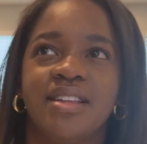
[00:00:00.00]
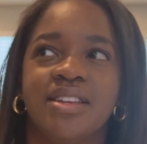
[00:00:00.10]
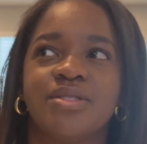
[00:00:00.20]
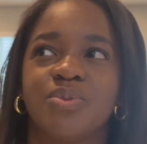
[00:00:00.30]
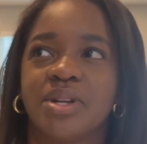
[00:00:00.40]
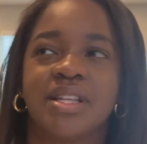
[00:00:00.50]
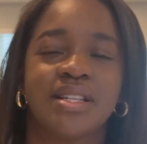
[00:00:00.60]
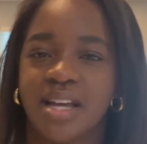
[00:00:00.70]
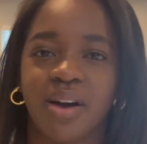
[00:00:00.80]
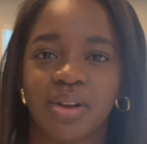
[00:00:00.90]
is really
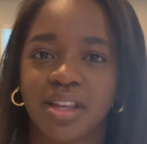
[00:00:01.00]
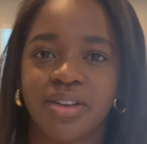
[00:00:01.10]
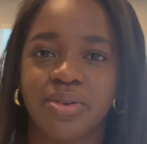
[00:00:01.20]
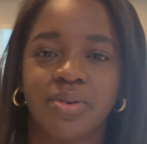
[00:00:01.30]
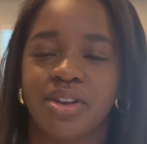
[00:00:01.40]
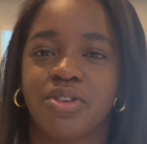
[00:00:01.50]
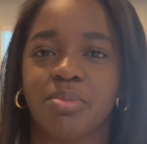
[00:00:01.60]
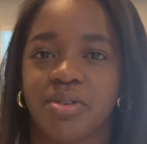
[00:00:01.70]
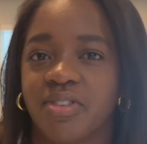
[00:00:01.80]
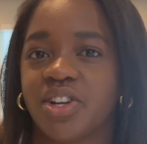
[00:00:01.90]
doubting you in your
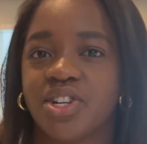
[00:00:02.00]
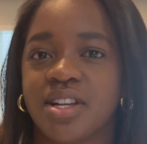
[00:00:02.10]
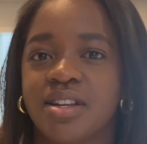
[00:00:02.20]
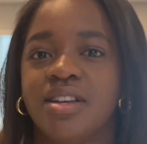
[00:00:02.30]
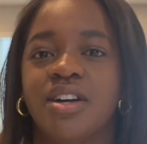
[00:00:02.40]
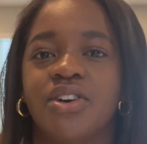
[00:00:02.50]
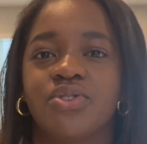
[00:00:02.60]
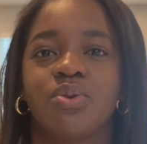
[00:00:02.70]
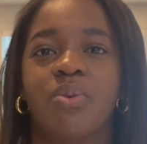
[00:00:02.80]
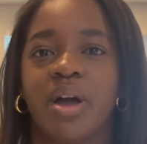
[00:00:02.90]
profession,
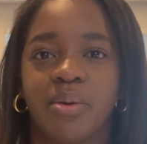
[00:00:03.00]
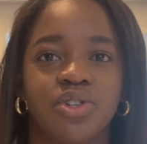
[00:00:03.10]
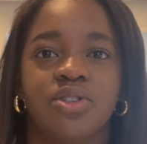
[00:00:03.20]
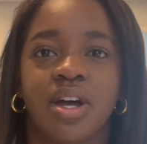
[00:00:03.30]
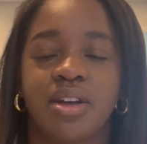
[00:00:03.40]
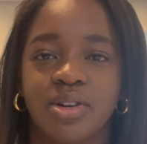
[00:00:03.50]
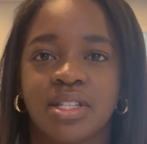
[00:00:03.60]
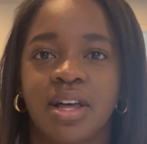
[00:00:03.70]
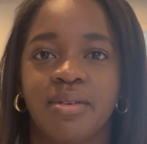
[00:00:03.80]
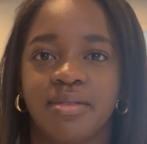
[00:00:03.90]
so why would you doubt
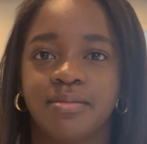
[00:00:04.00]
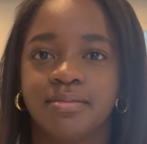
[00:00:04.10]
yourself?